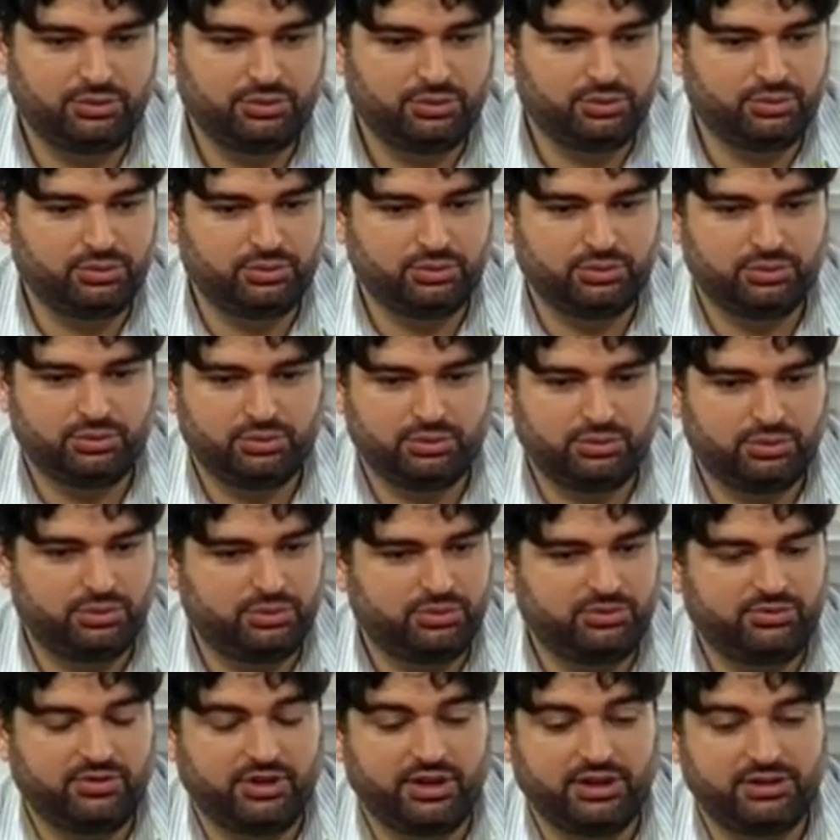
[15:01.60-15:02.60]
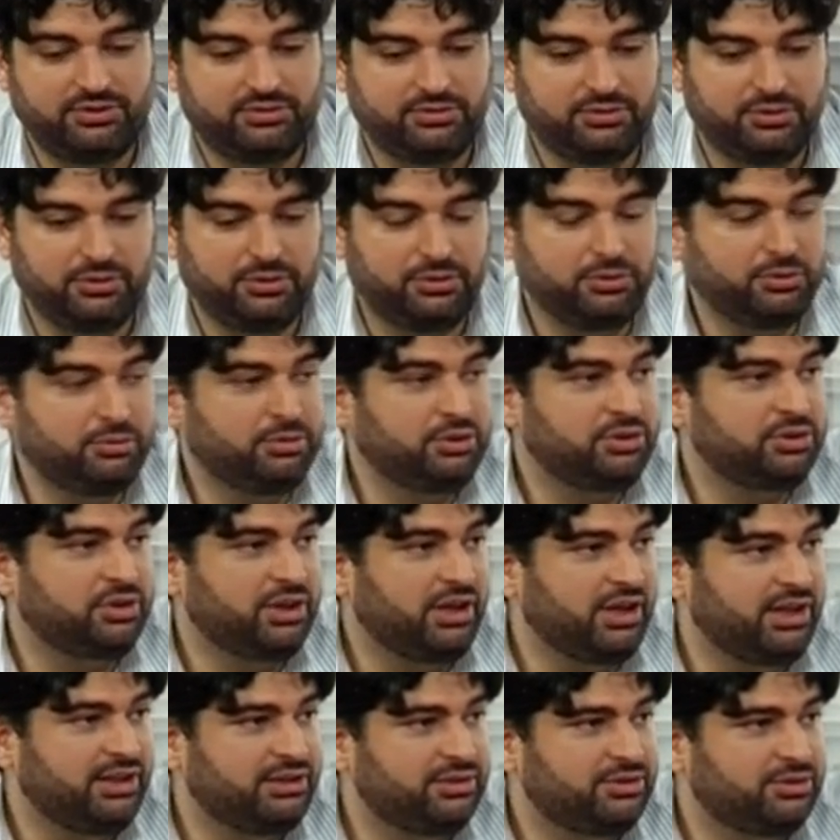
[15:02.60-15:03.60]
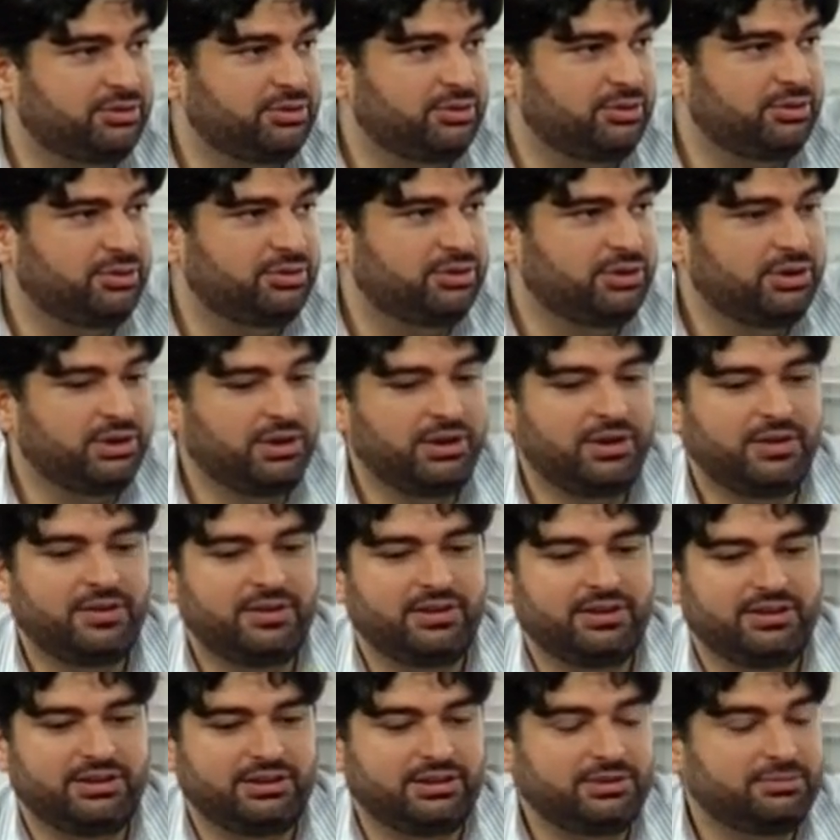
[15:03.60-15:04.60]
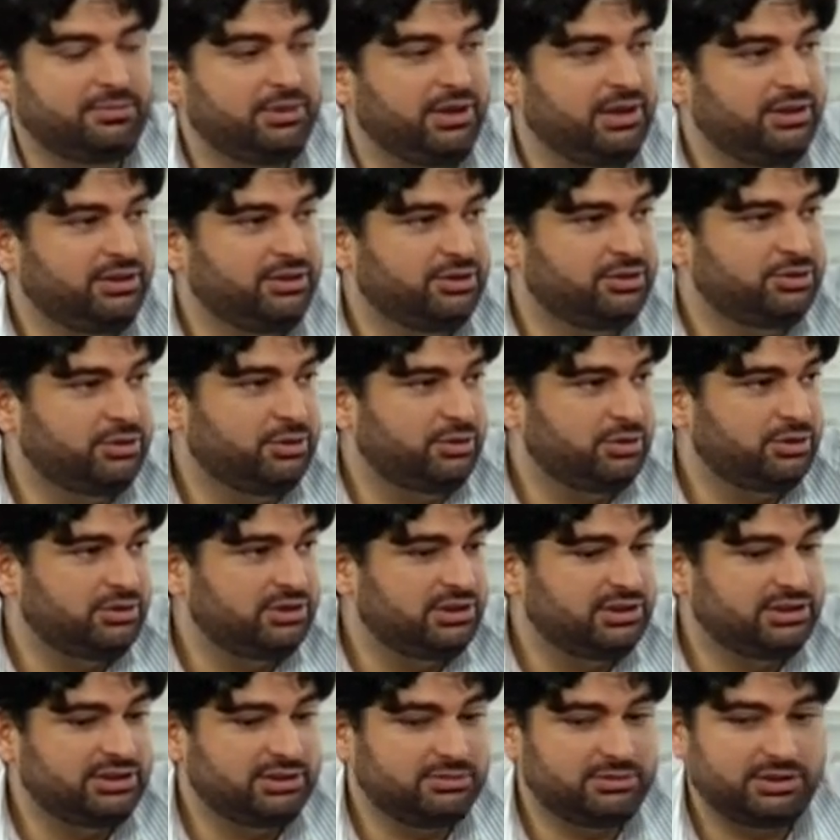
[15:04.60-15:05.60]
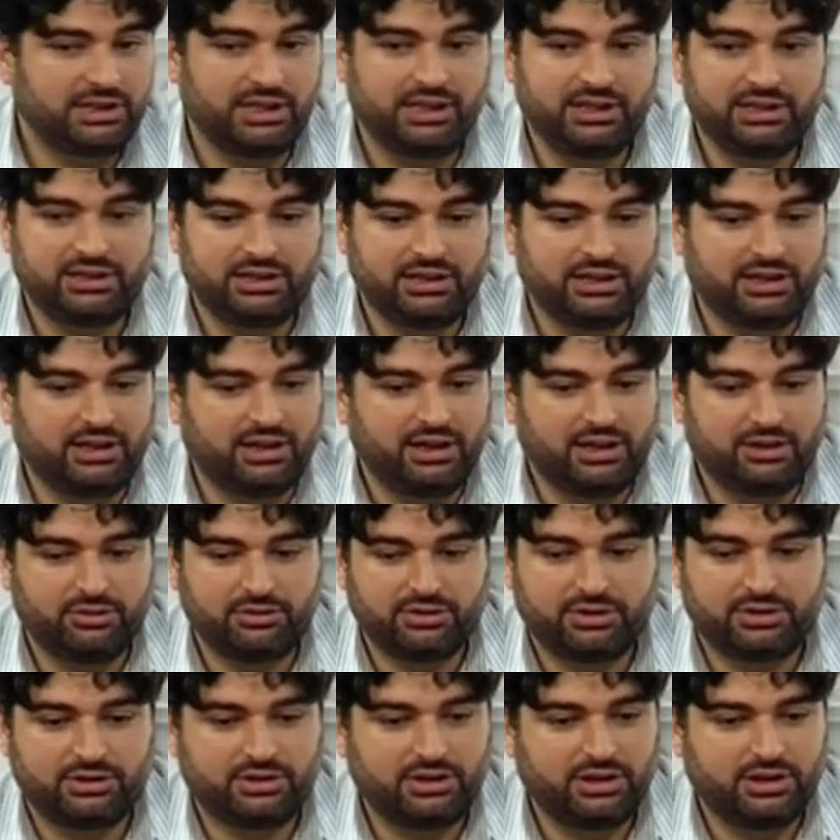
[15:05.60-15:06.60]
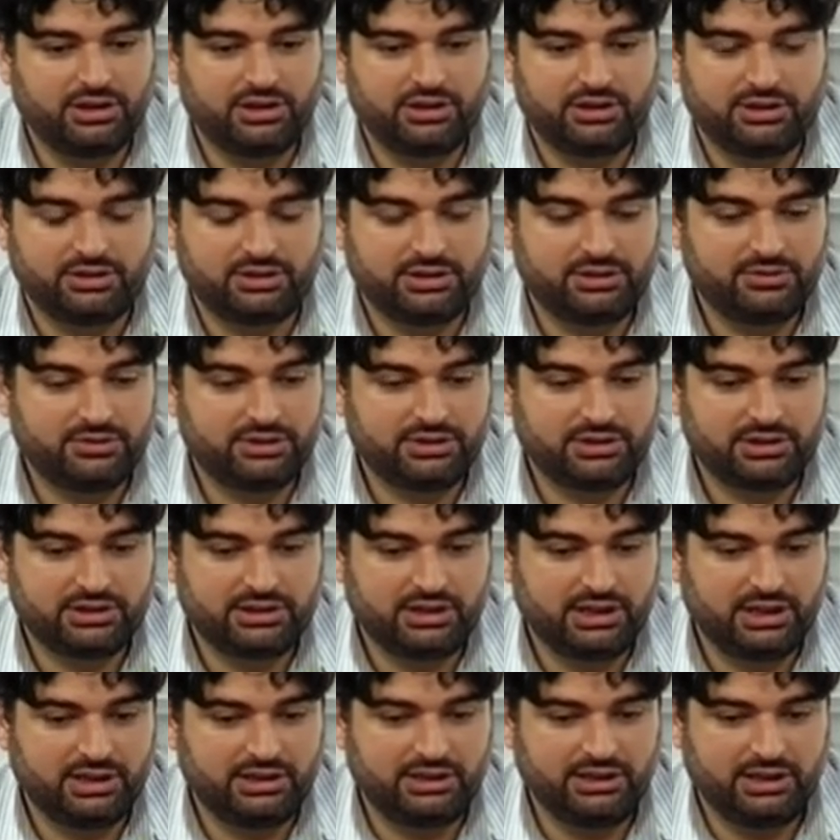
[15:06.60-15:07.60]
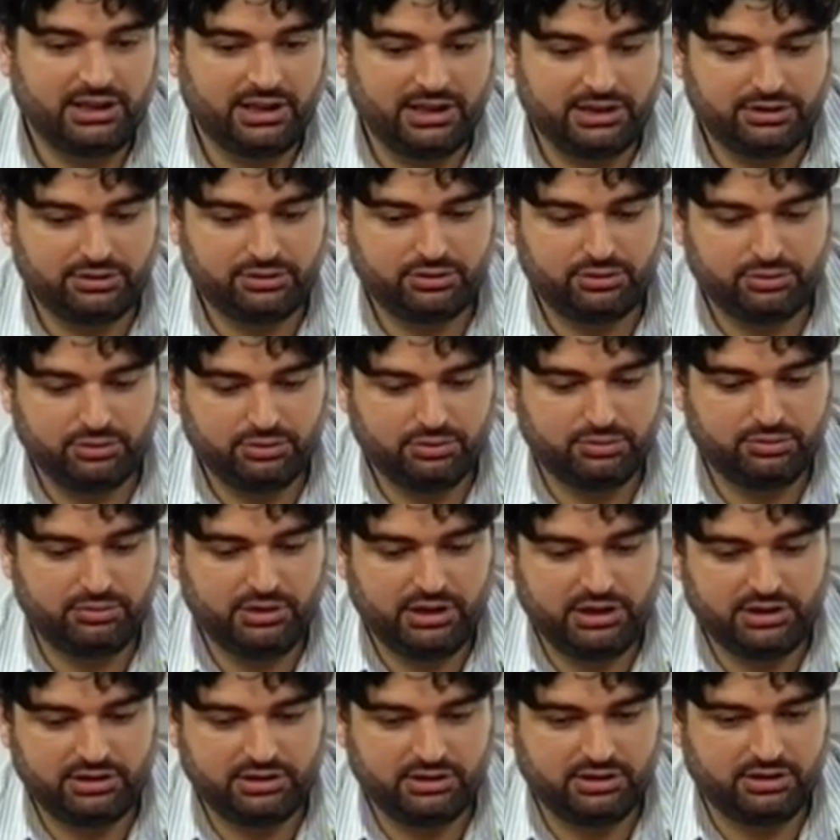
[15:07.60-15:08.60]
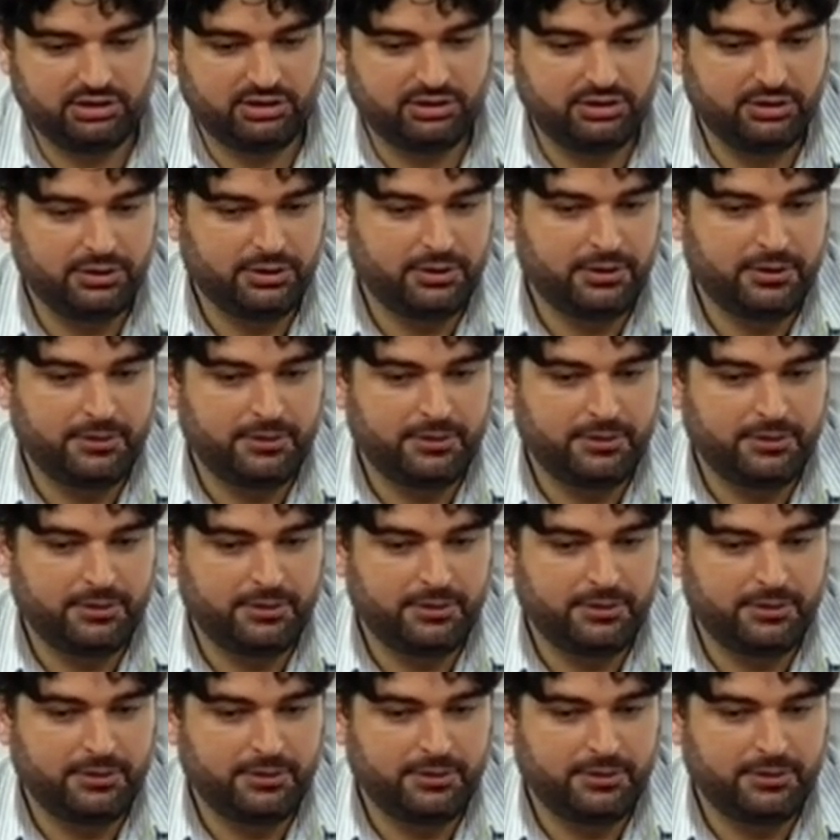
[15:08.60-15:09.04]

to fight for human rights or independent court systems. So and our civil society has to make the